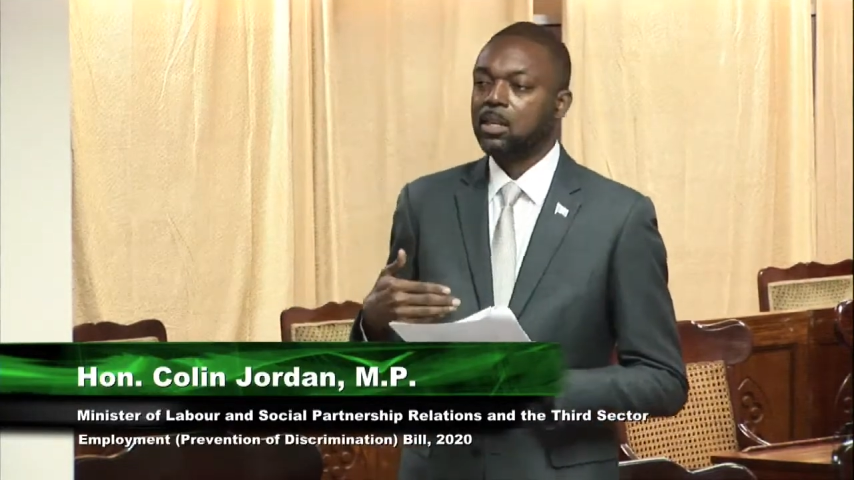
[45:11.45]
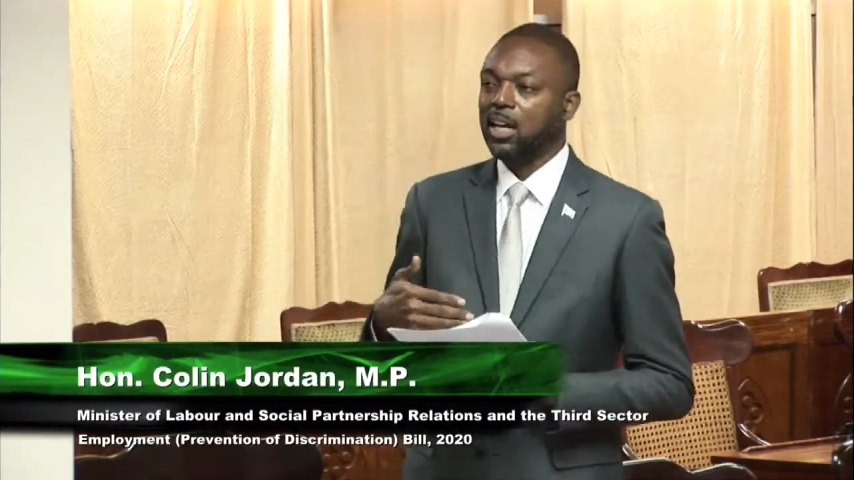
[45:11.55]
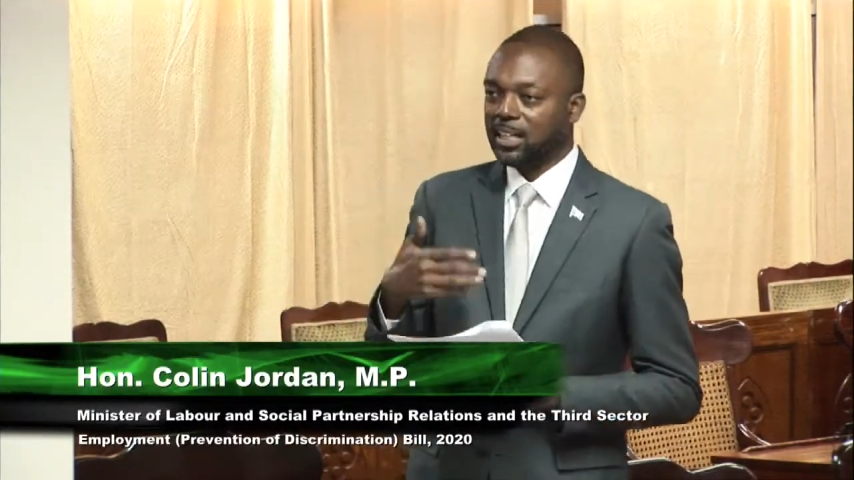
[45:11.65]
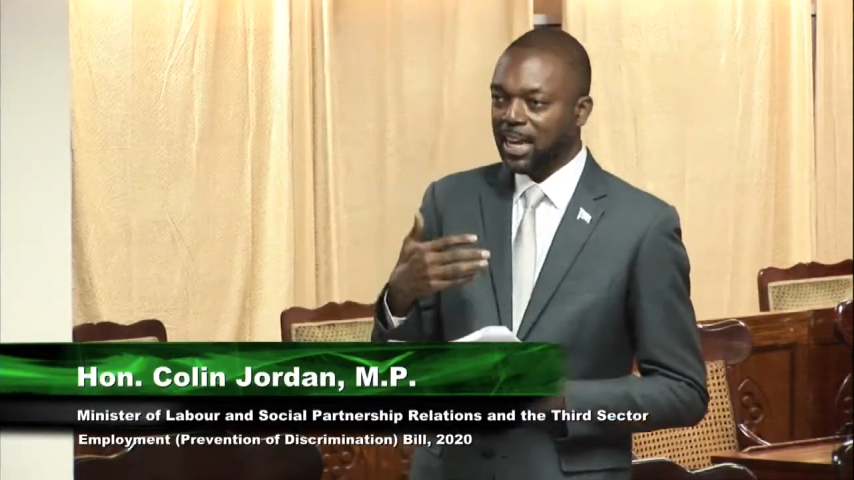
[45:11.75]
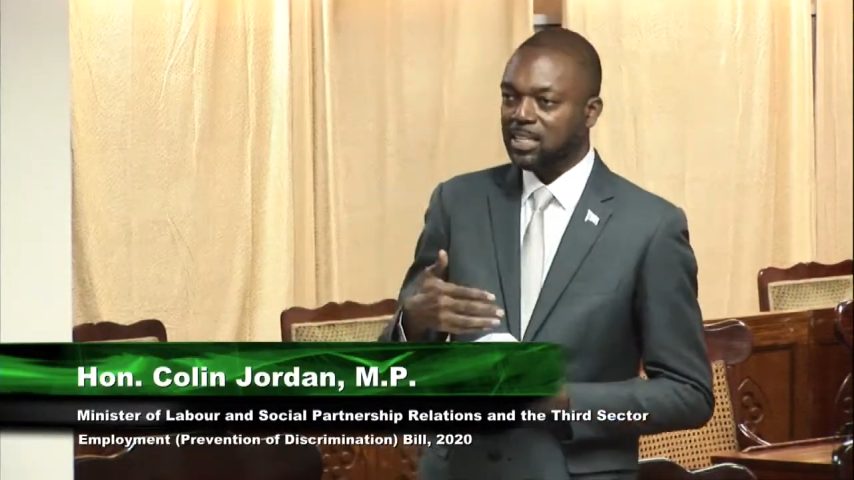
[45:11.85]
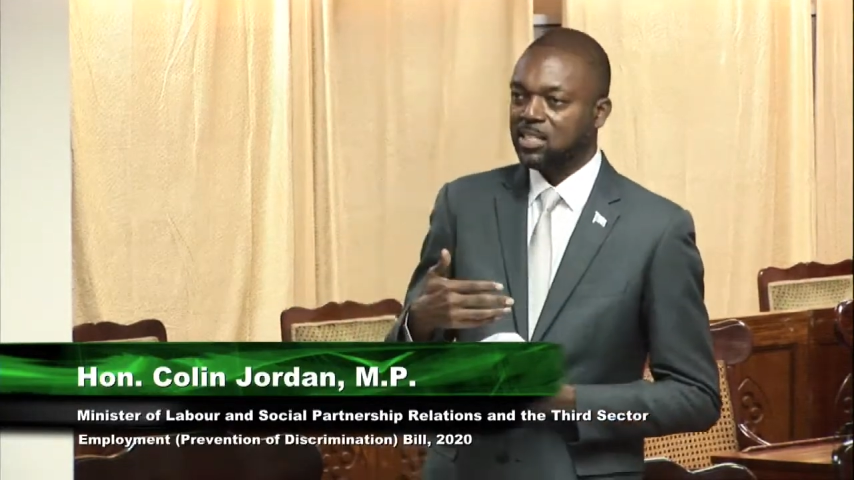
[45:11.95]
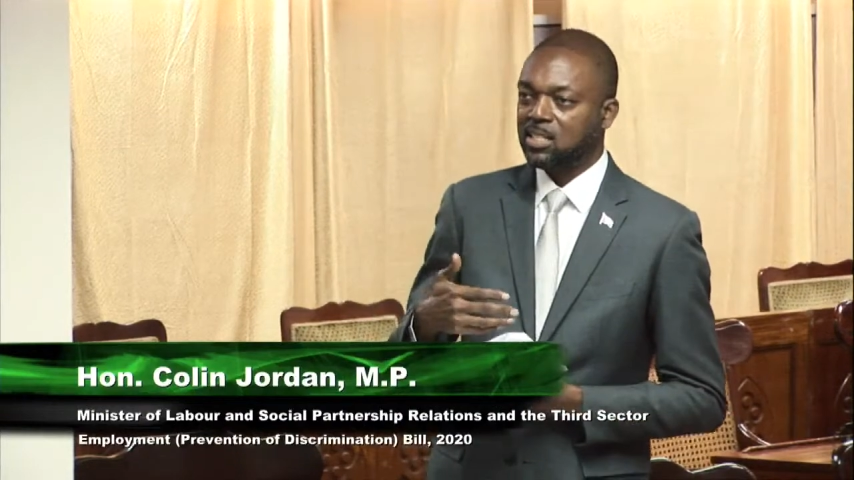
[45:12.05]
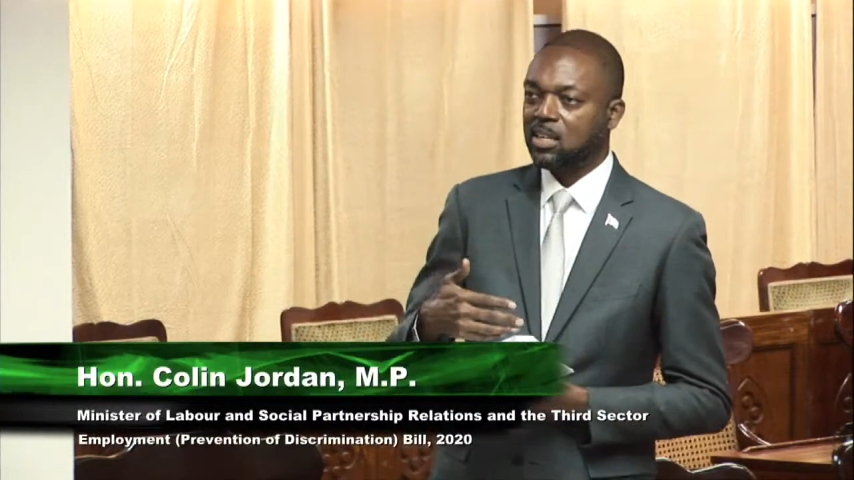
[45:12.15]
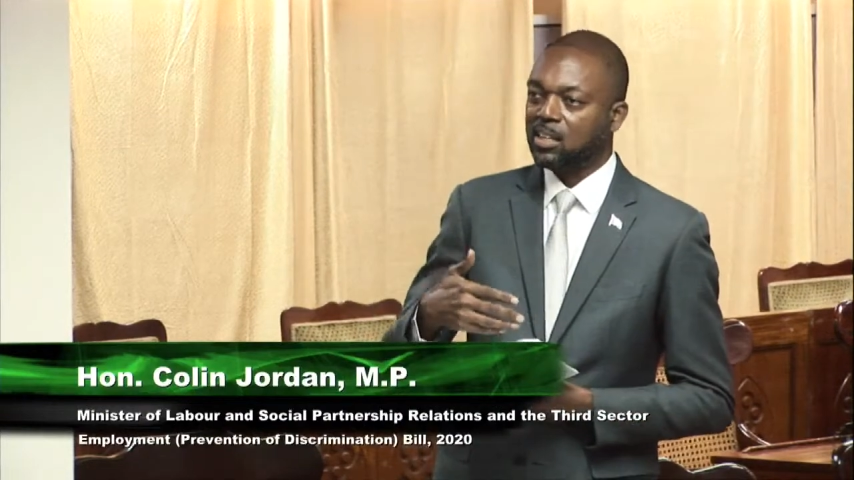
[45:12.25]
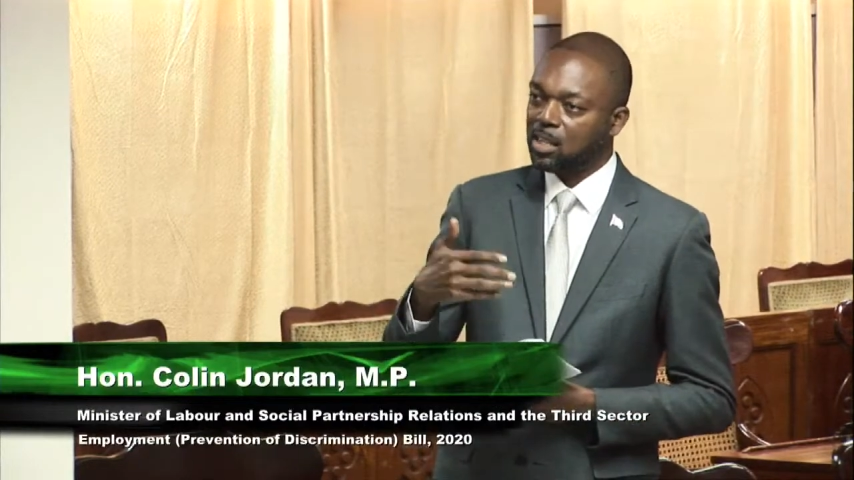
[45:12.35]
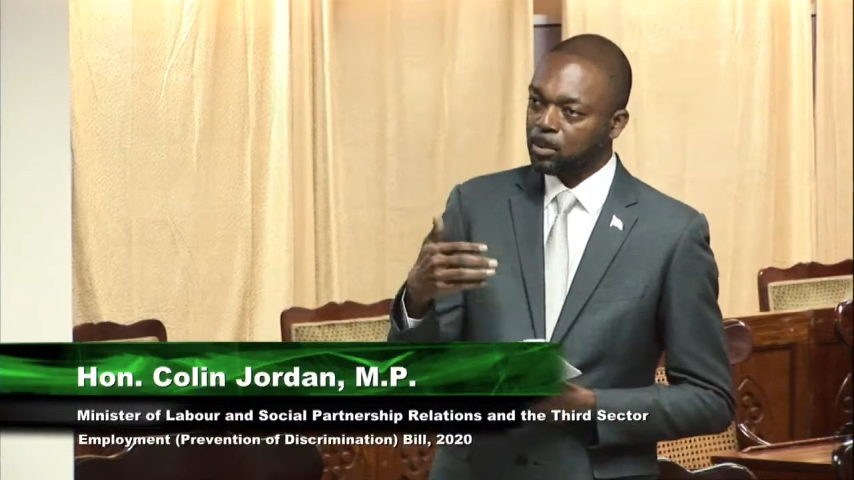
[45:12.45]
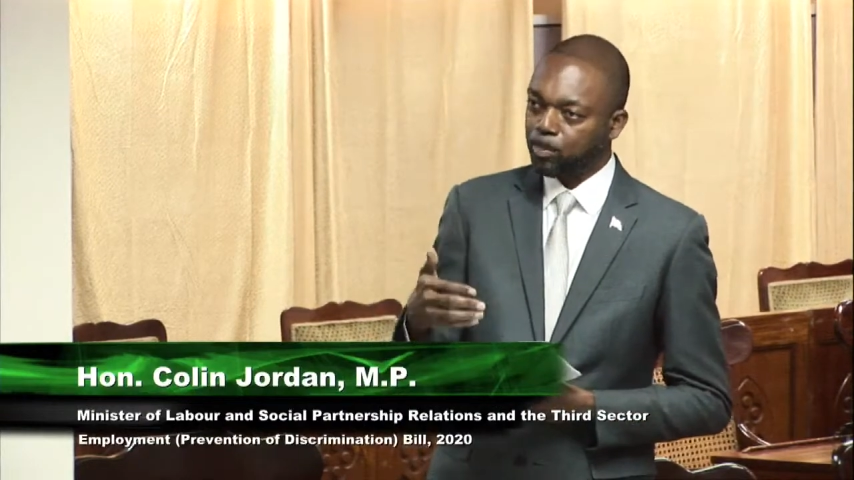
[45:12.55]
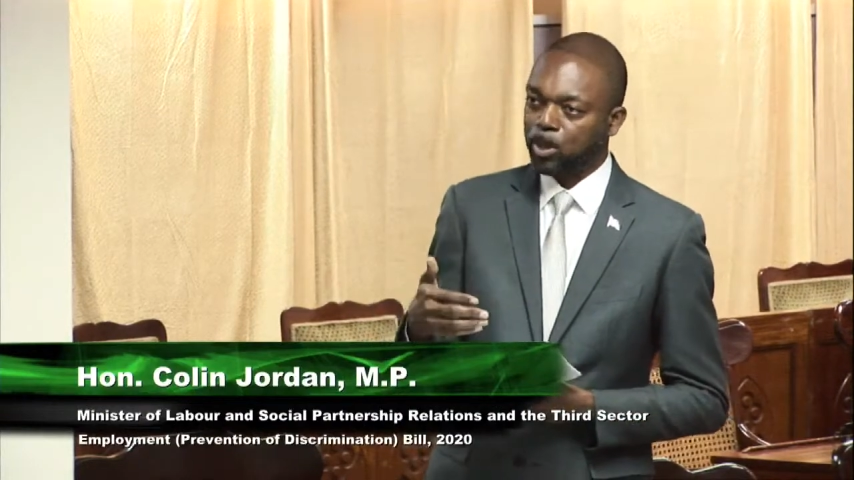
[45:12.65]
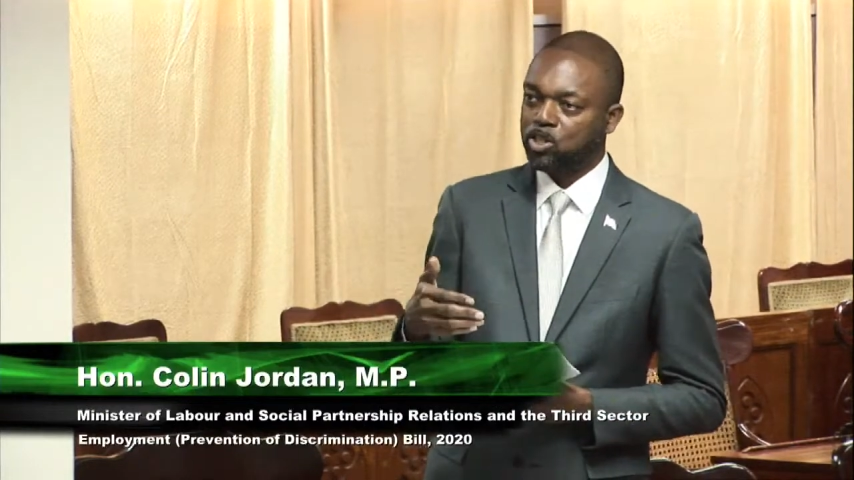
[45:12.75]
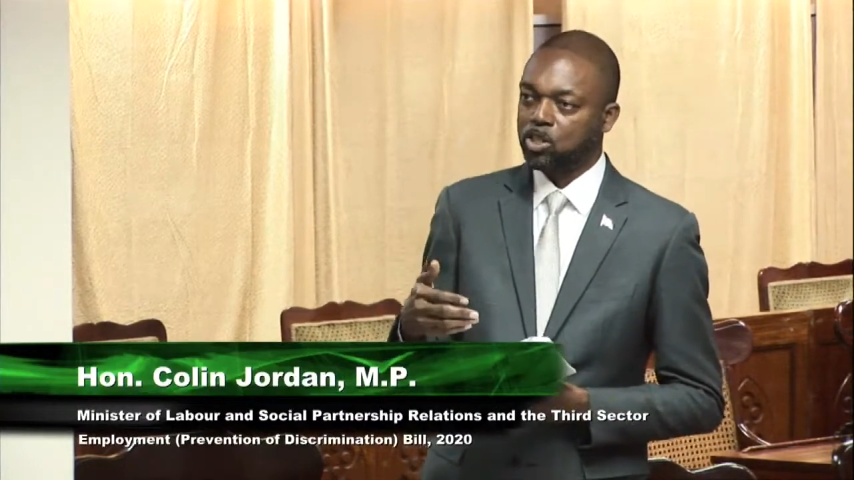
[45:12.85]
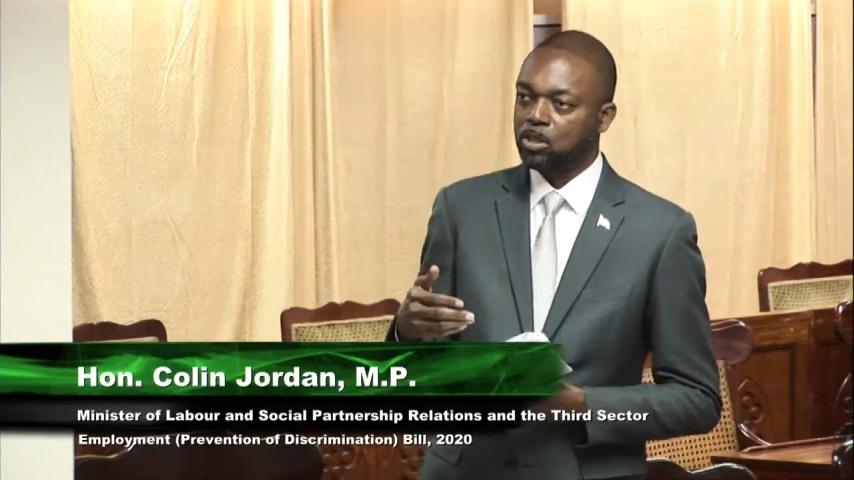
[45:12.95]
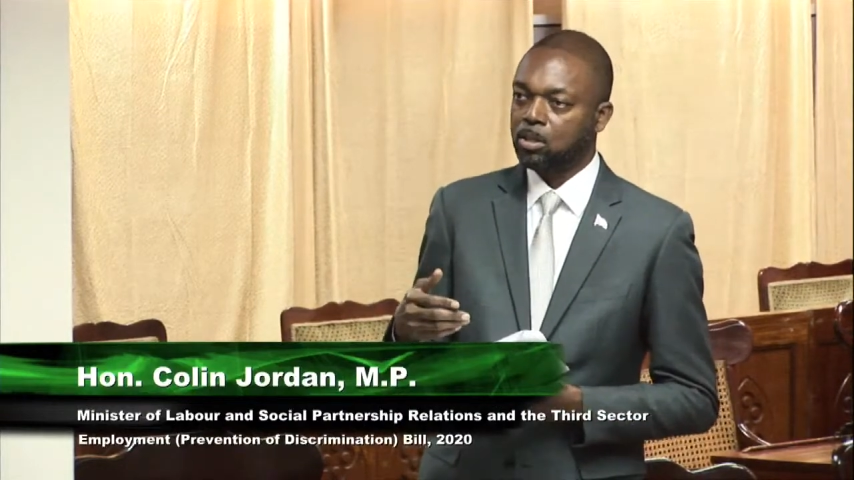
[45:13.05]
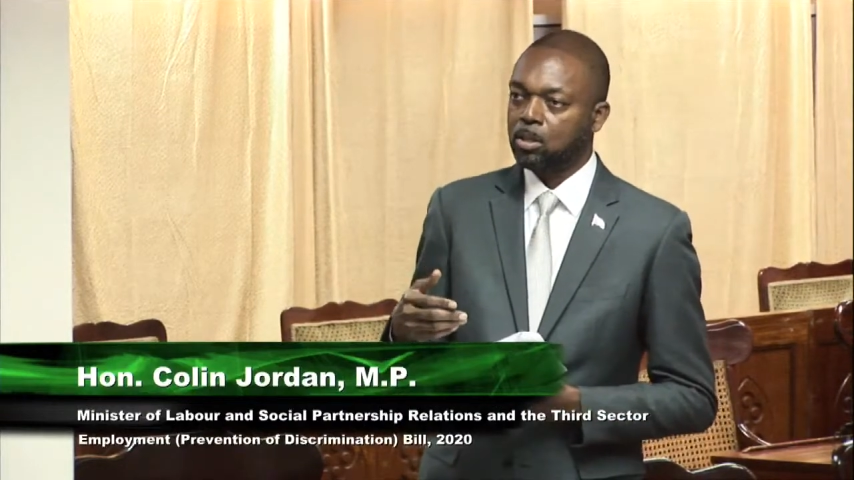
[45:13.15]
against another person